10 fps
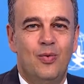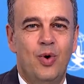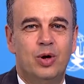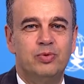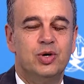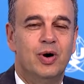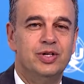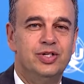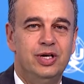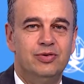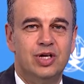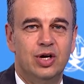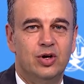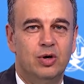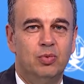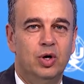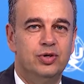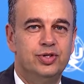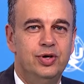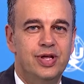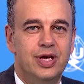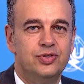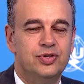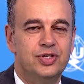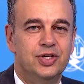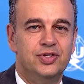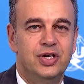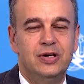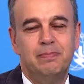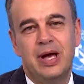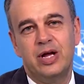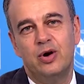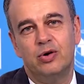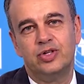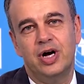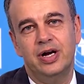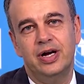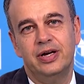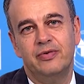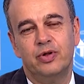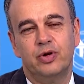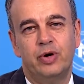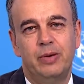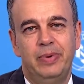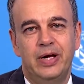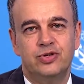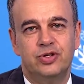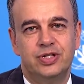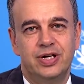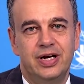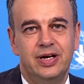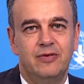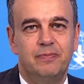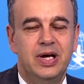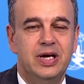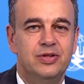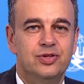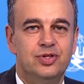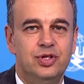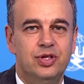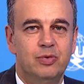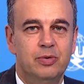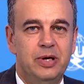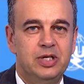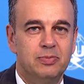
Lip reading: Welcome to ITU Telecom World 2016 in Bangkok, Thailand. I've got the great pleasure today of being in the studio with Peter